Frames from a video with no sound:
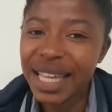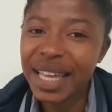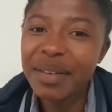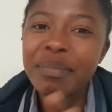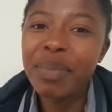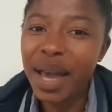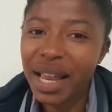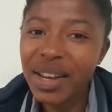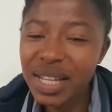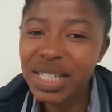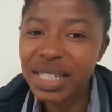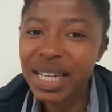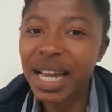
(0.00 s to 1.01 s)

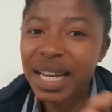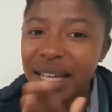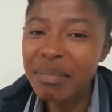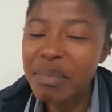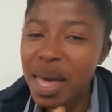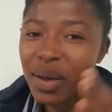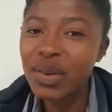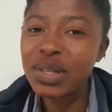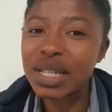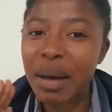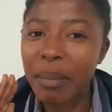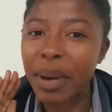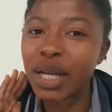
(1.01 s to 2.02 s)
Biologically, males
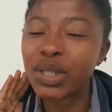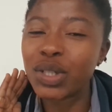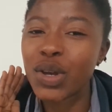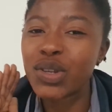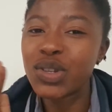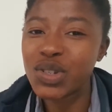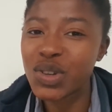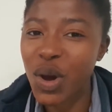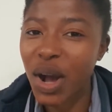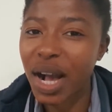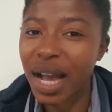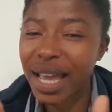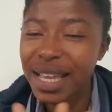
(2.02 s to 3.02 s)
are much
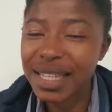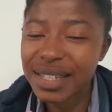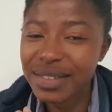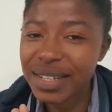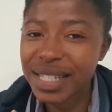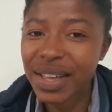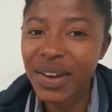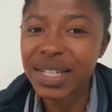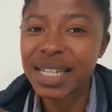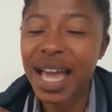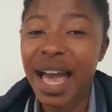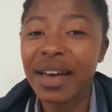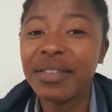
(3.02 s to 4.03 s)
stronger. As a result,
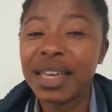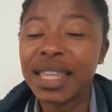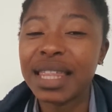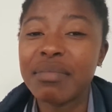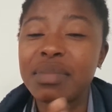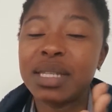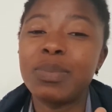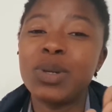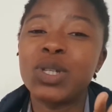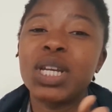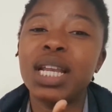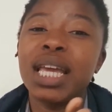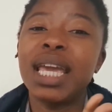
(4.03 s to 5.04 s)
having them,
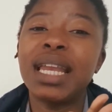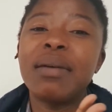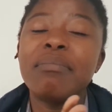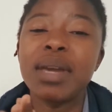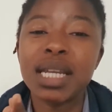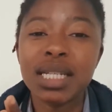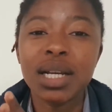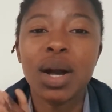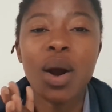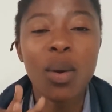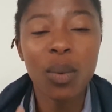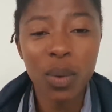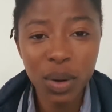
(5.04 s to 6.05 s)
especially in a
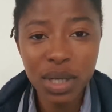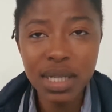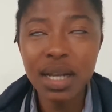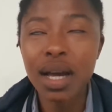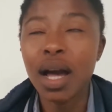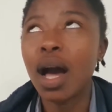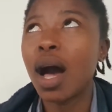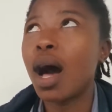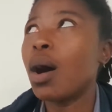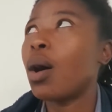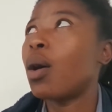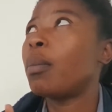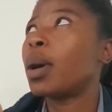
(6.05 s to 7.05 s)
medical ward,
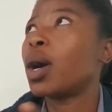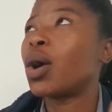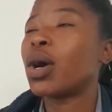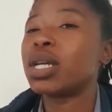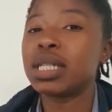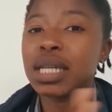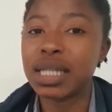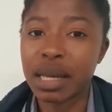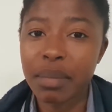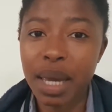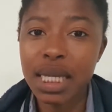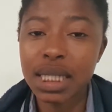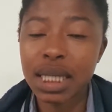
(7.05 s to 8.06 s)
oh my gosh, it's
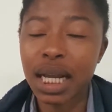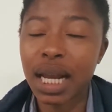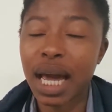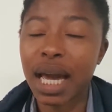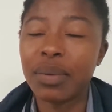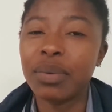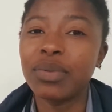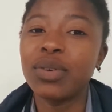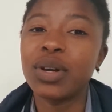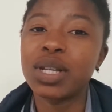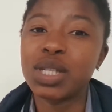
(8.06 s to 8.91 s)
amazing. Like, we've got